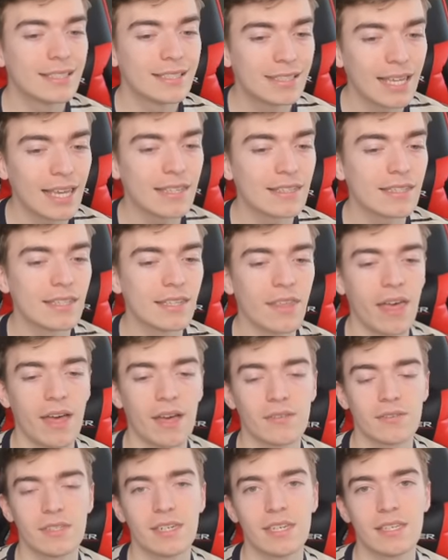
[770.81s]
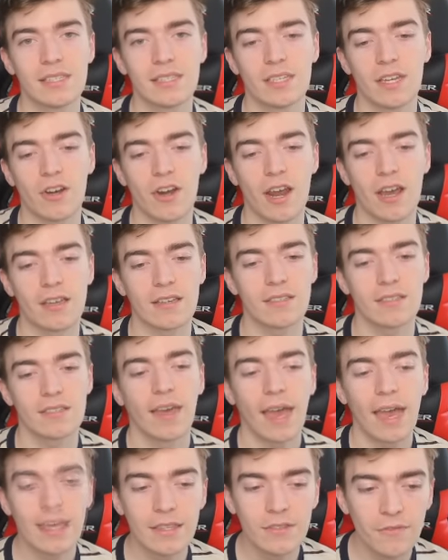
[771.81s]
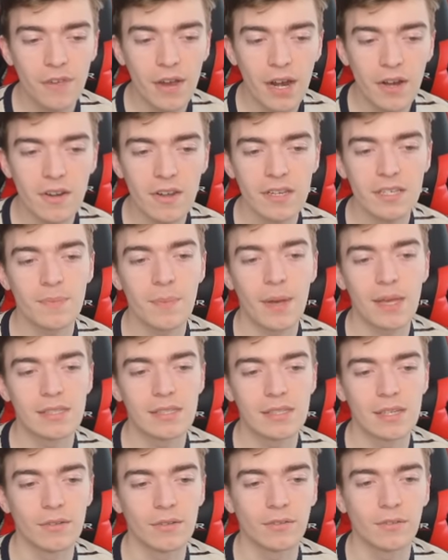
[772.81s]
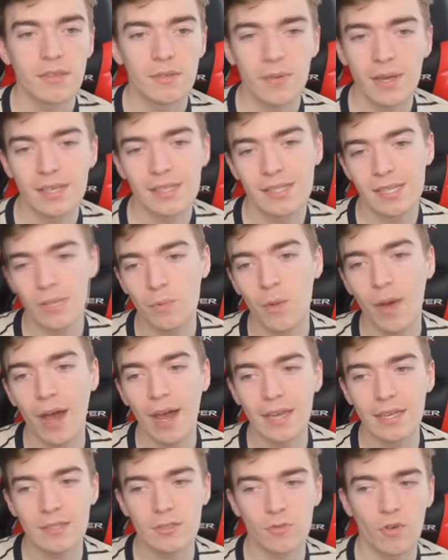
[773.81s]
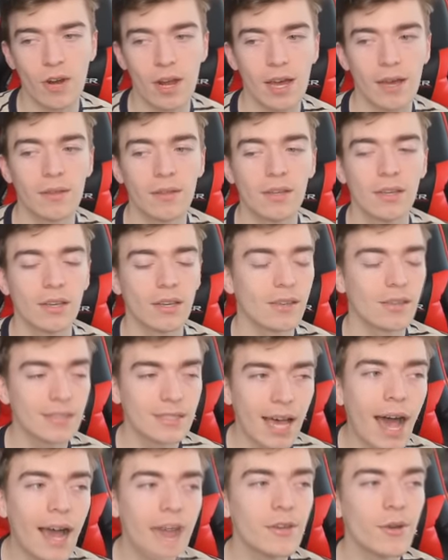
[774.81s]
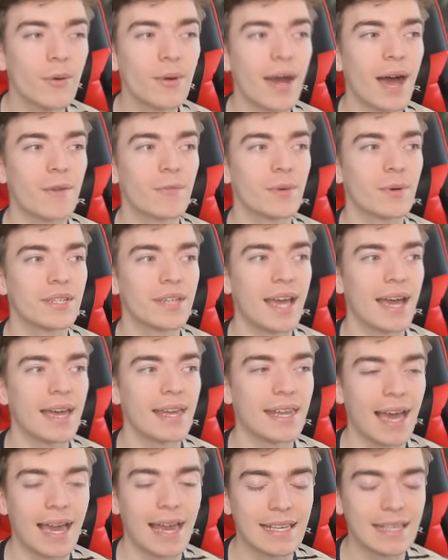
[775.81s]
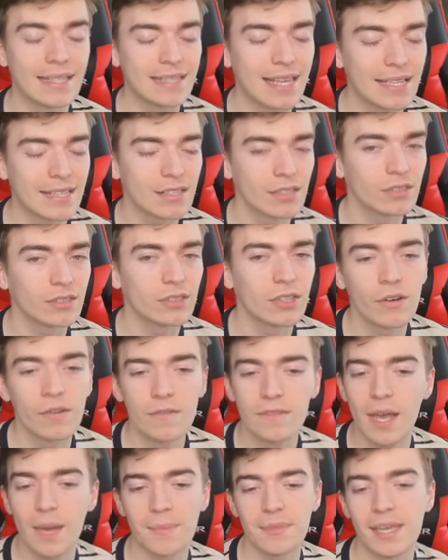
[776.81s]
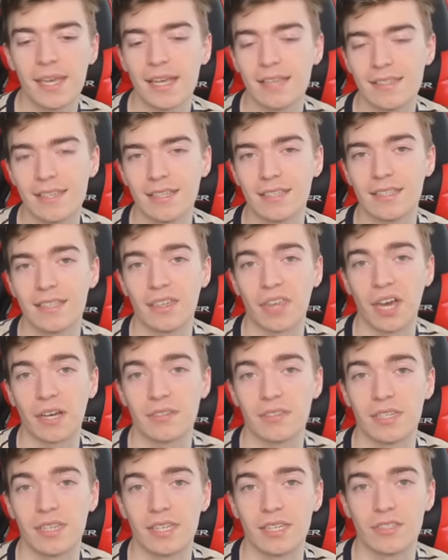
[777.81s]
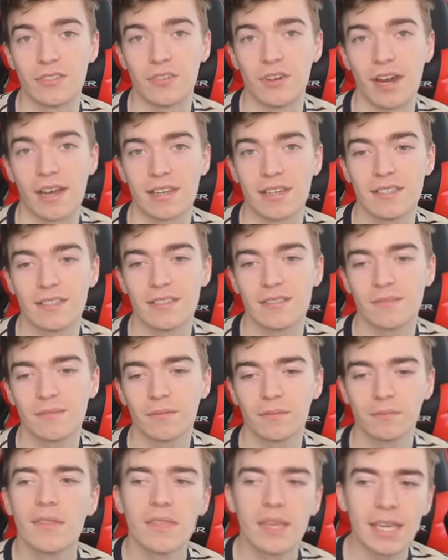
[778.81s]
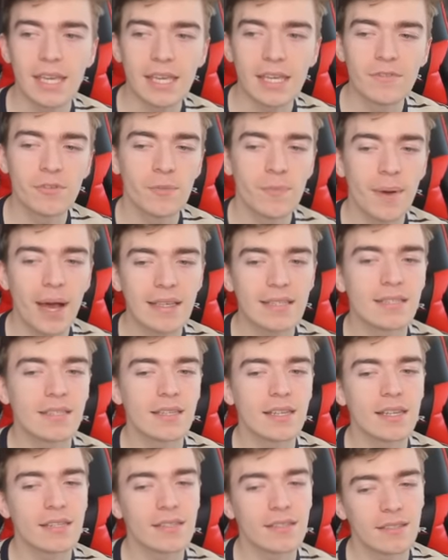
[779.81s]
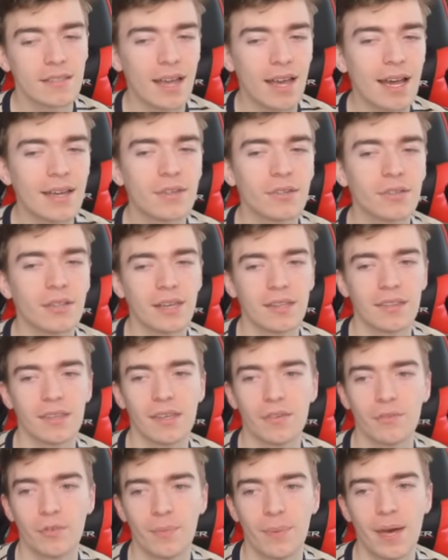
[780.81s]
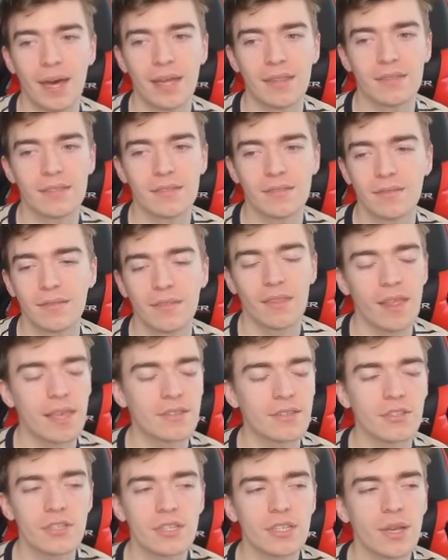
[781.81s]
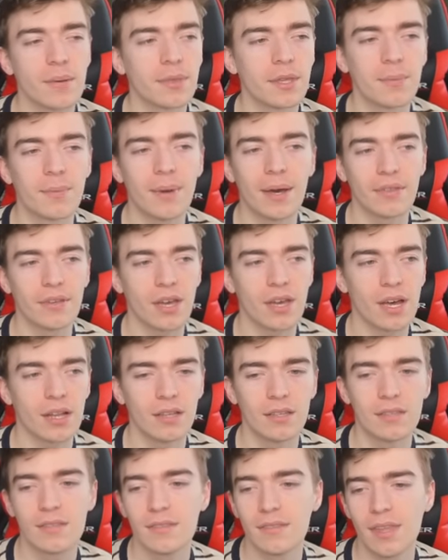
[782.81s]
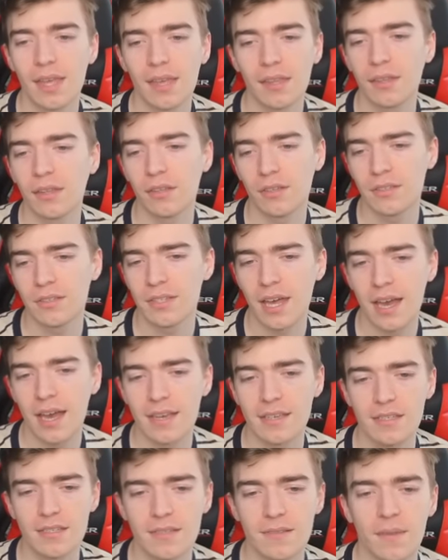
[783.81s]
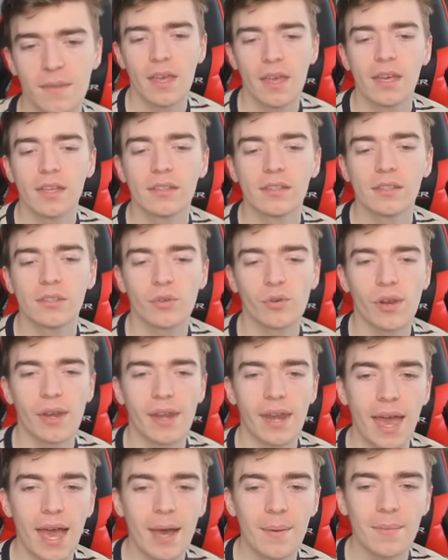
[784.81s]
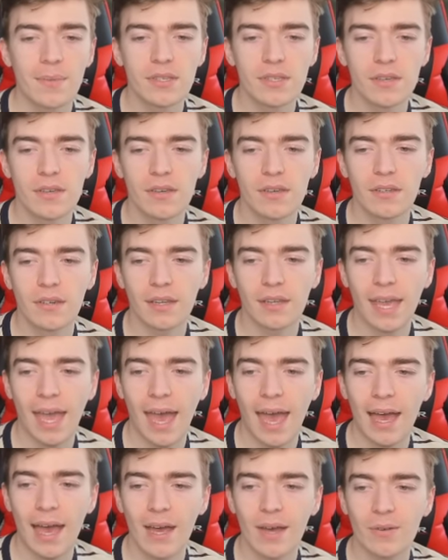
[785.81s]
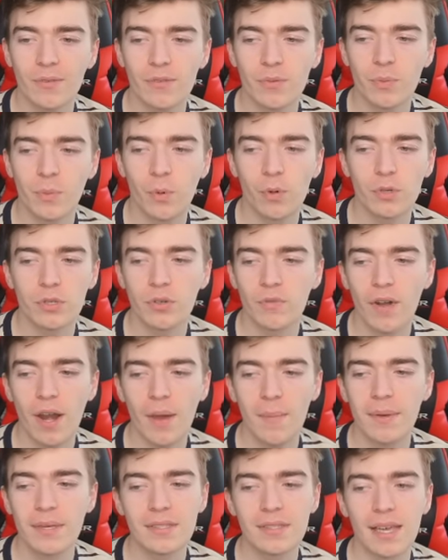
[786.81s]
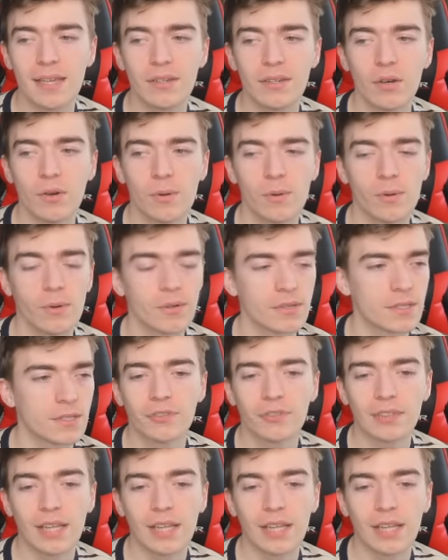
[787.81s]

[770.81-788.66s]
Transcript: 60,000 Easter eggs. It's very expensive, so I can see why it's rare. Because I don't have one yet, and it takes a lot of time to get 60,000 Easter eggs. The evil basilisks, I do like the evil pets. There's just something about the colors. That looks nice. The green Amazon, cows, water rabbits, and a horse.